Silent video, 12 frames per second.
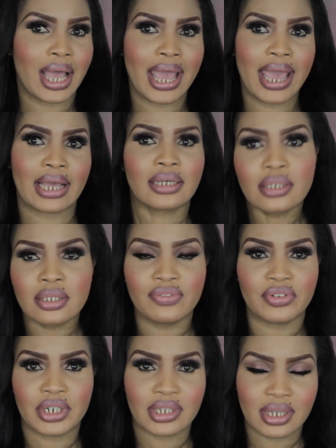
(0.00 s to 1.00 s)
X,
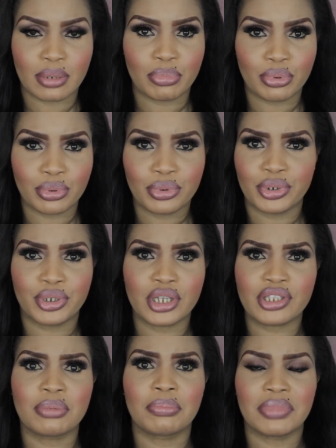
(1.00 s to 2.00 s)
for example,
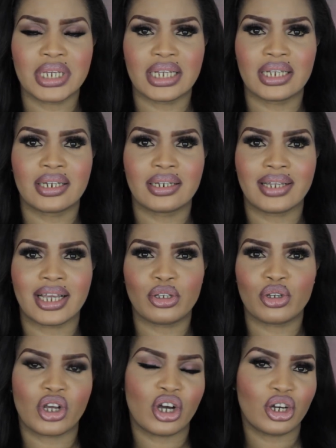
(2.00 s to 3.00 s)
doesn't mean that
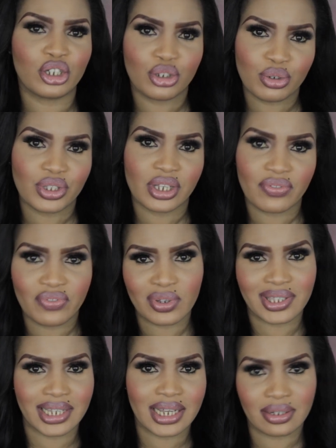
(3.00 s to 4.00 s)
you can't use it for
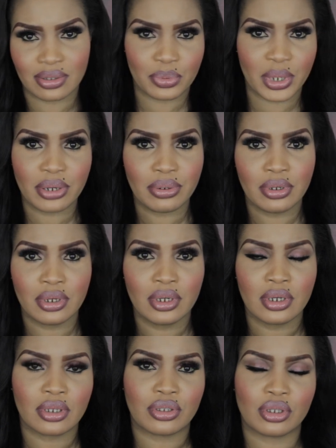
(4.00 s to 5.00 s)
Z as well.
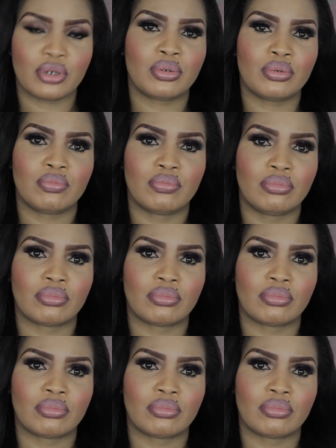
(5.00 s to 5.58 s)
So,